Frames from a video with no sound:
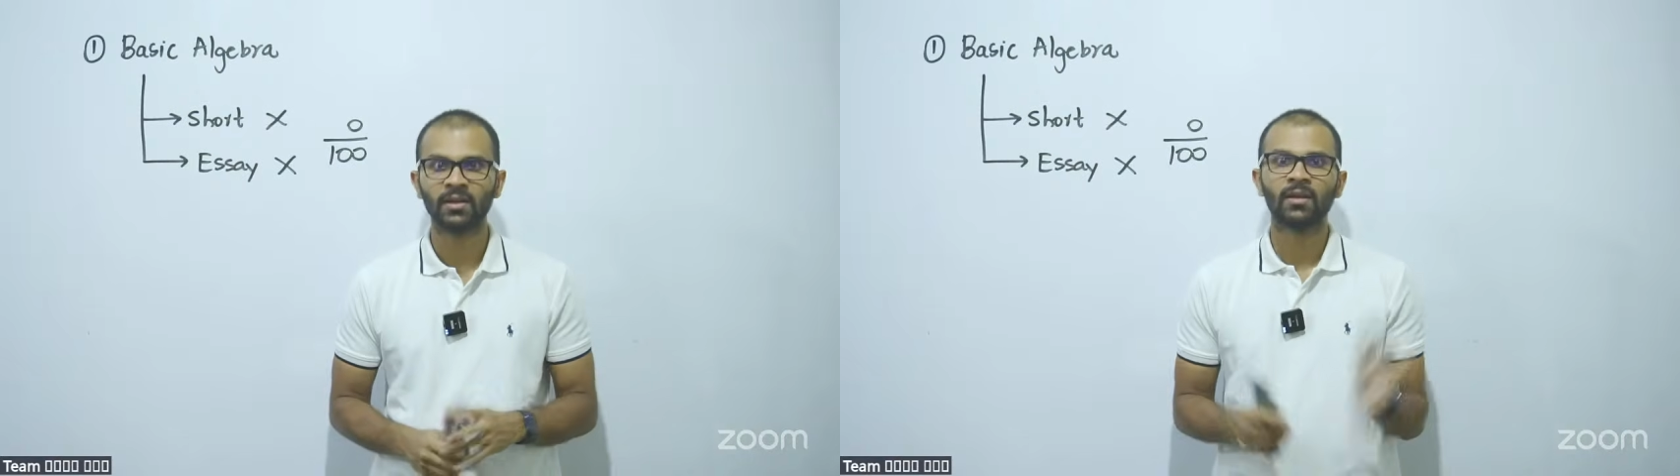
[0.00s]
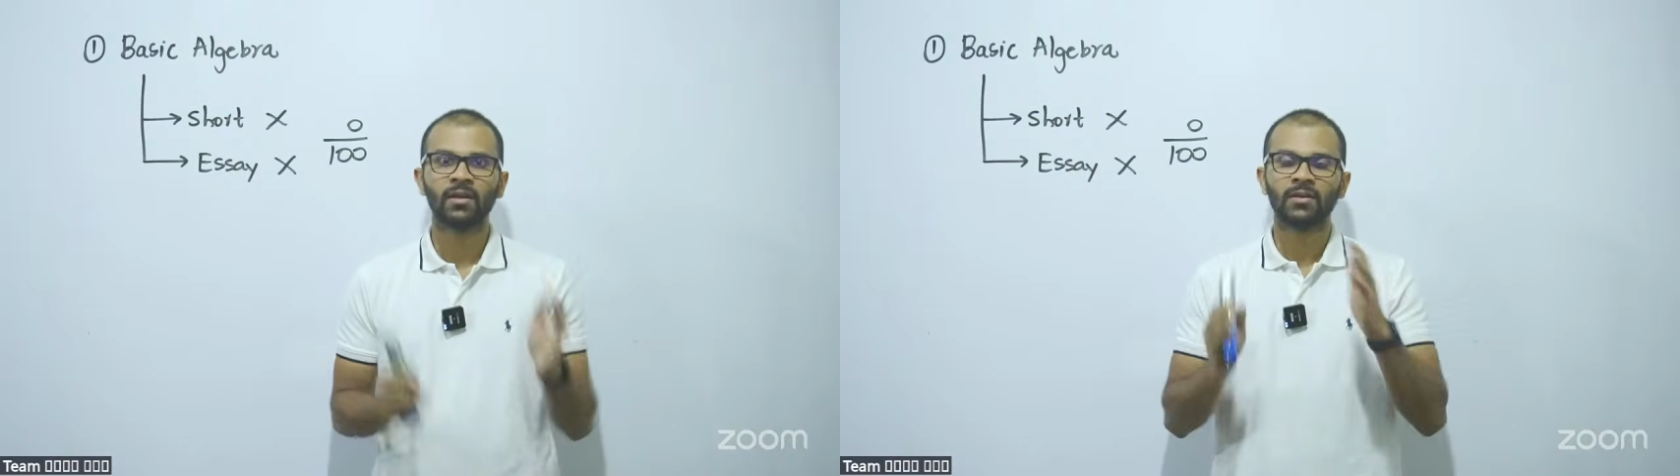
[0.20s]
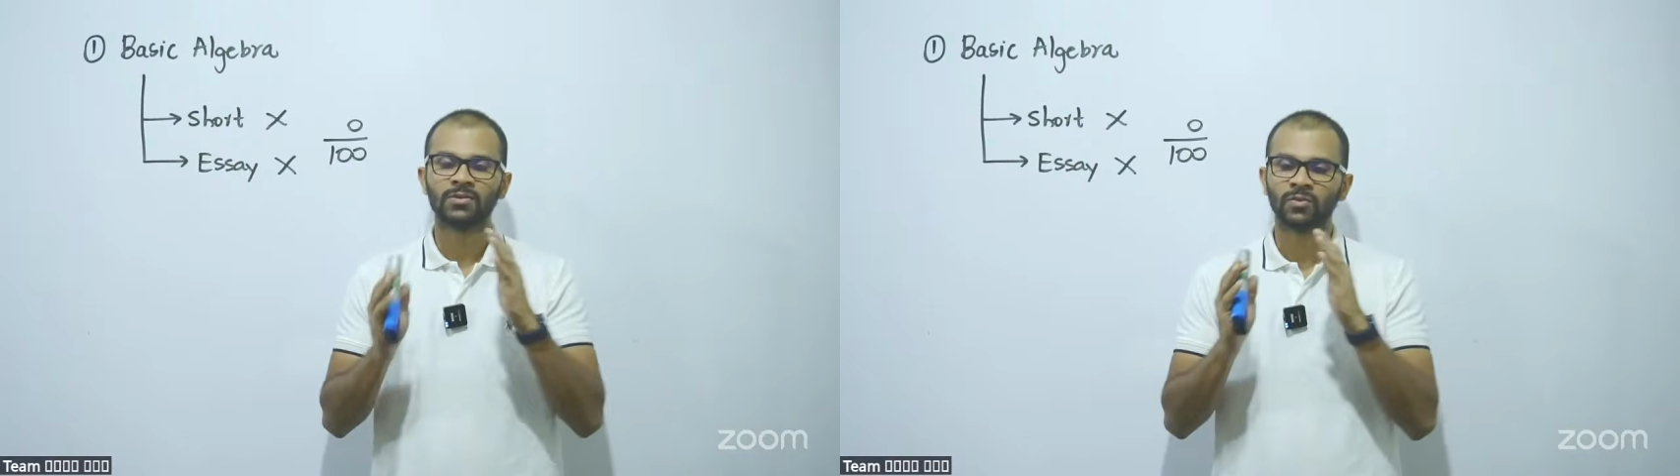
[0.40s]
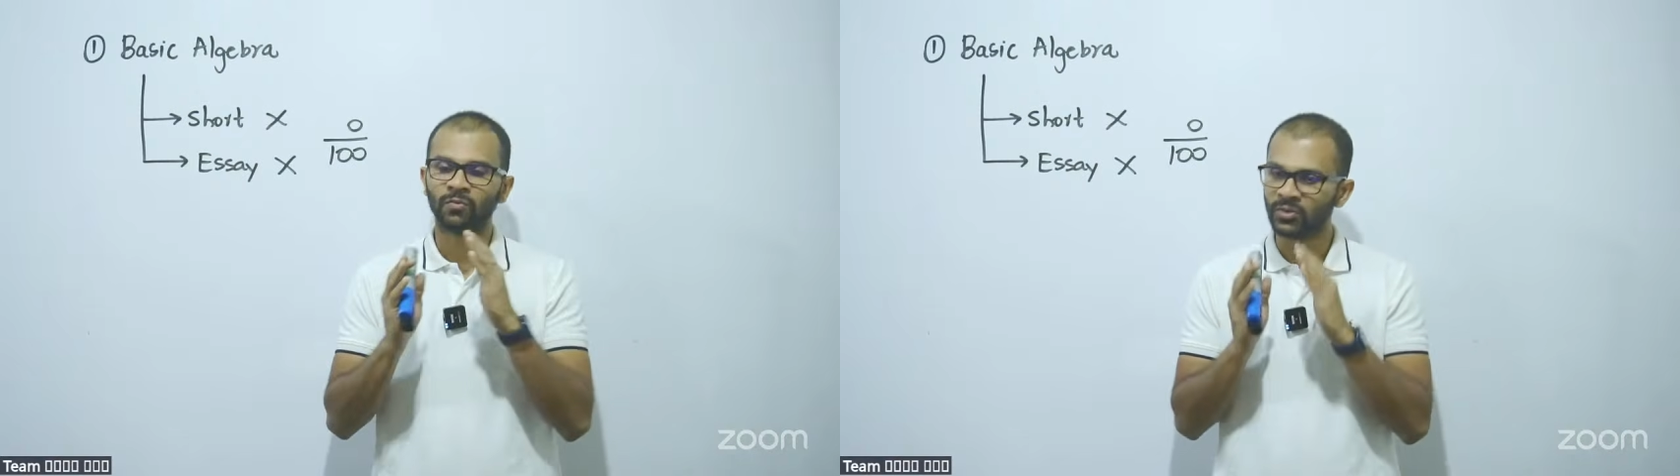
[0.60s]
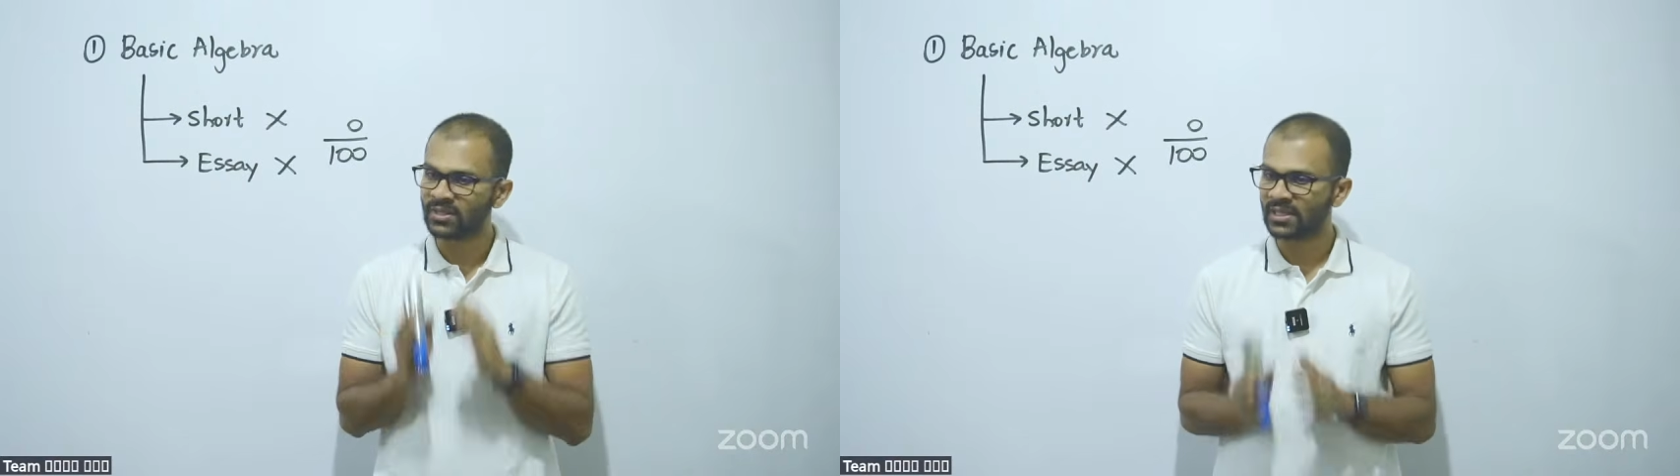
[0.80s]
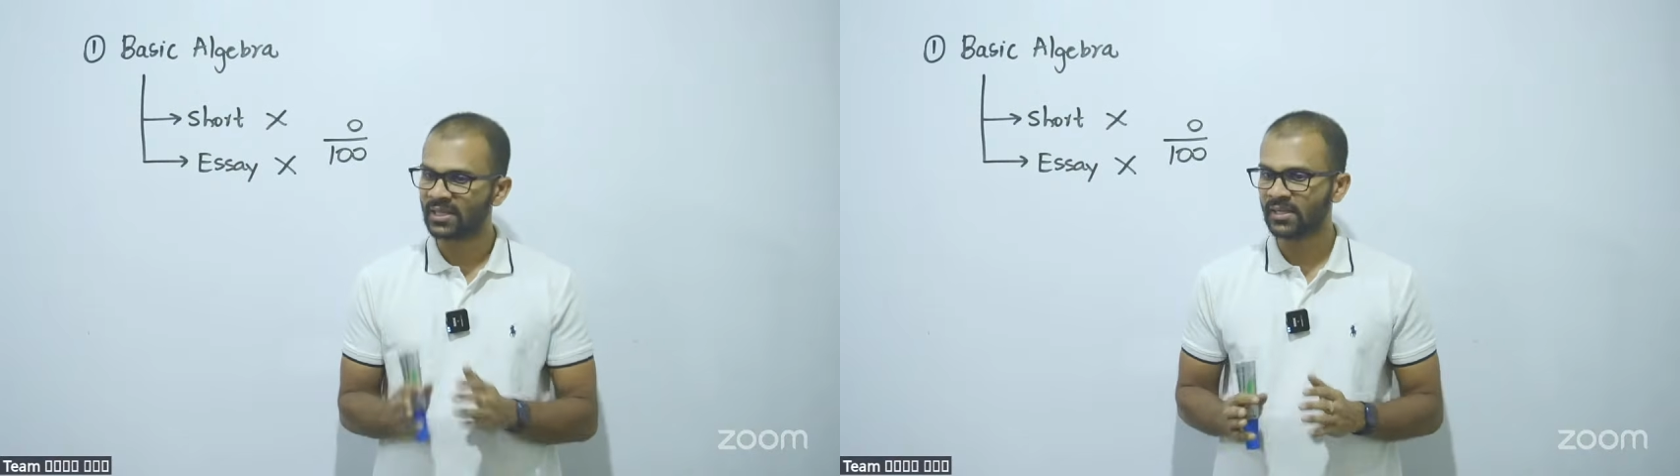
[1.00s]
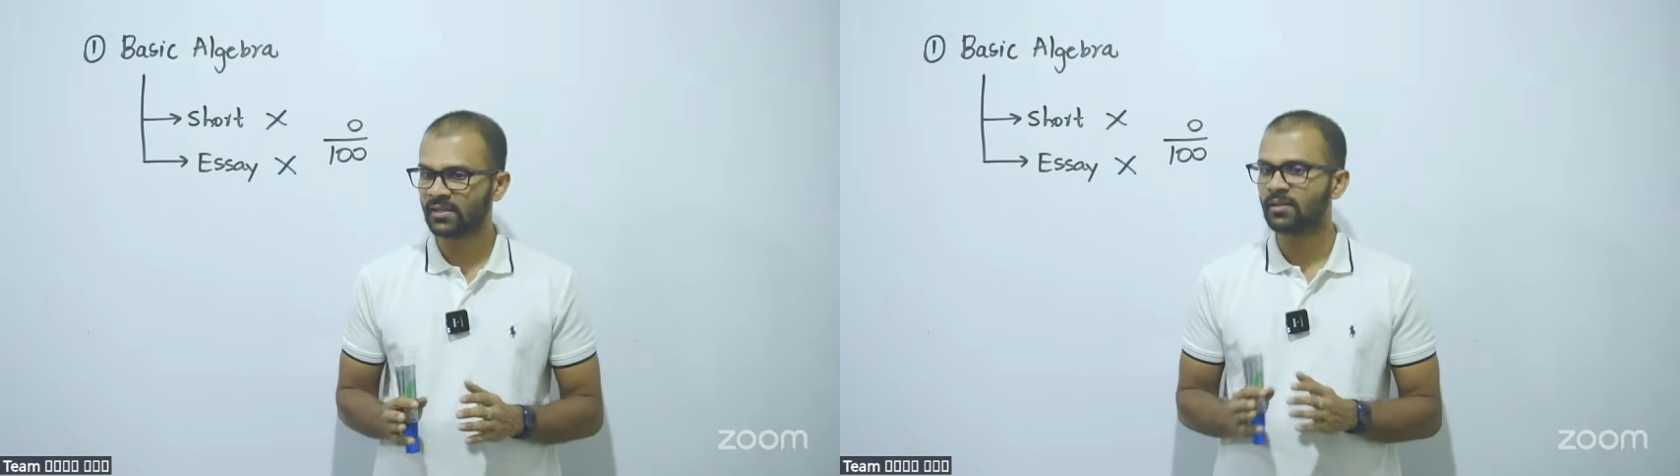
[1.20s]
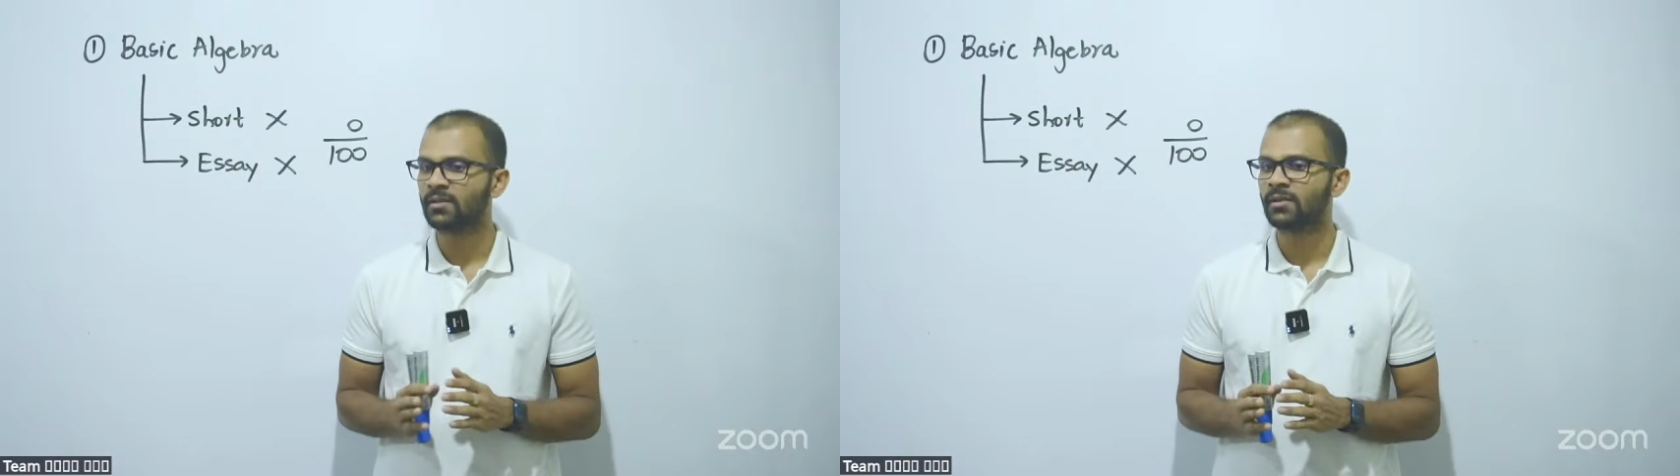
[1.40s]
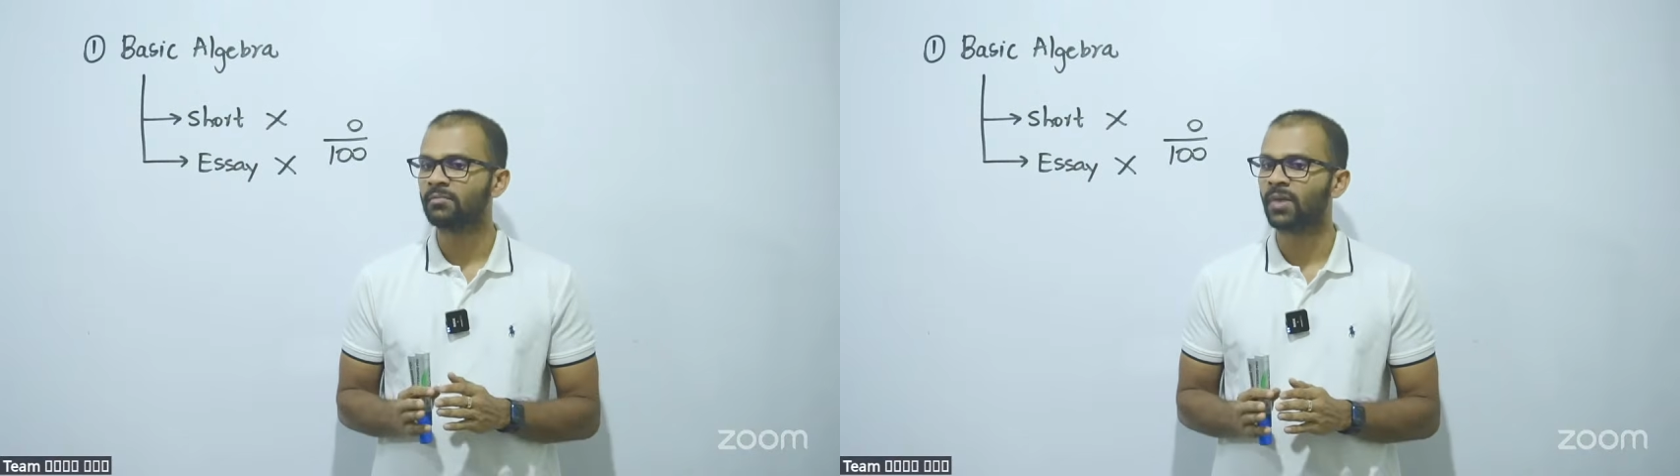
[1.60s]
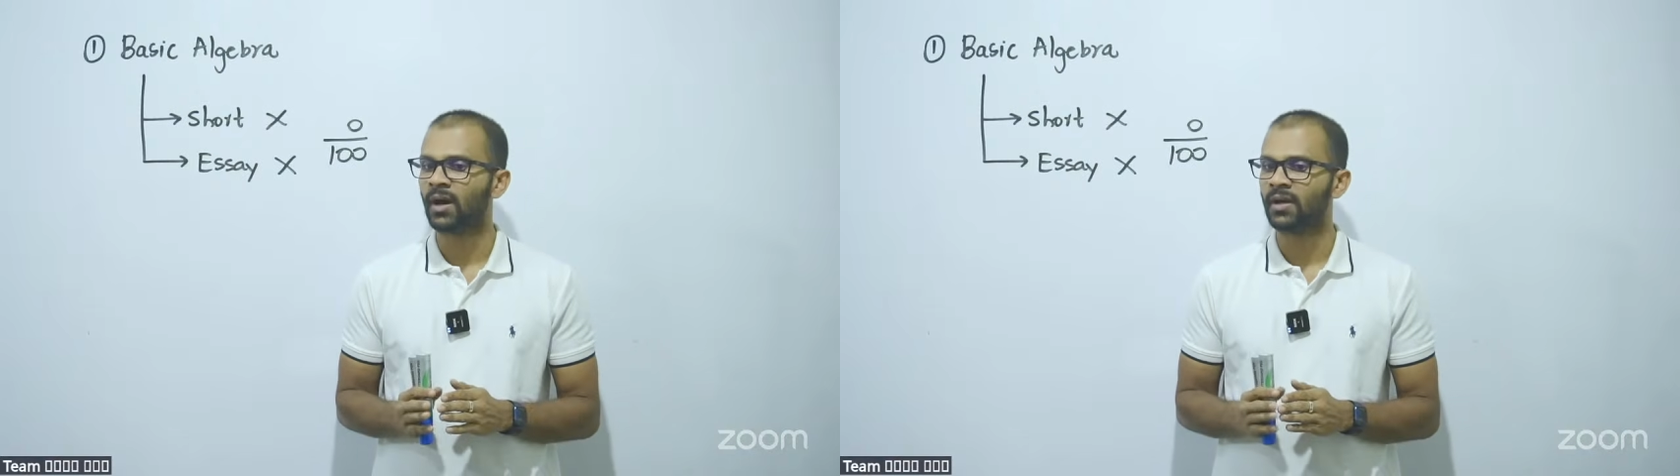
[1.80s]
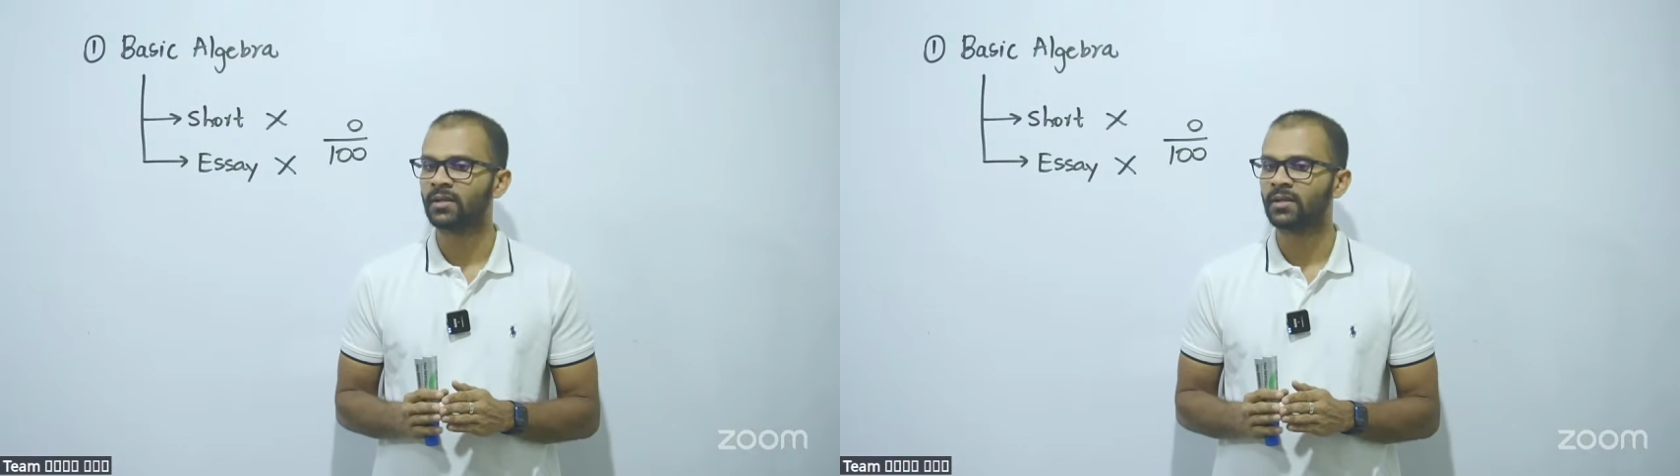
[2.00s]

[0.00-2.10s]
So for theory part,